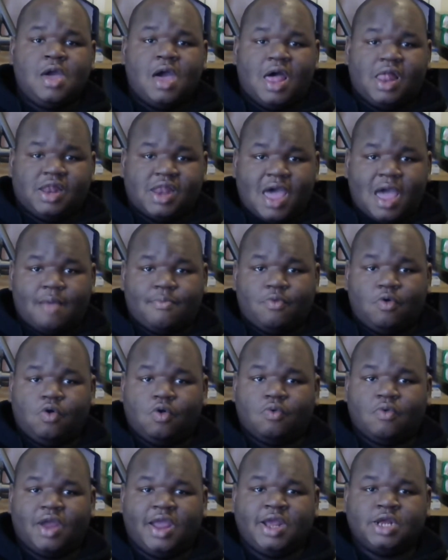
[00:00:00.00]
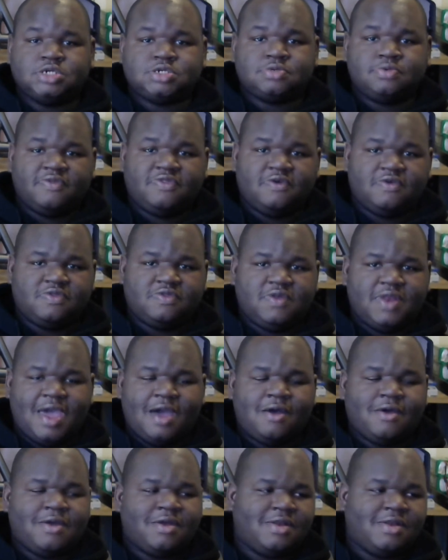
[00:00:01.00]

a lot more range with us now.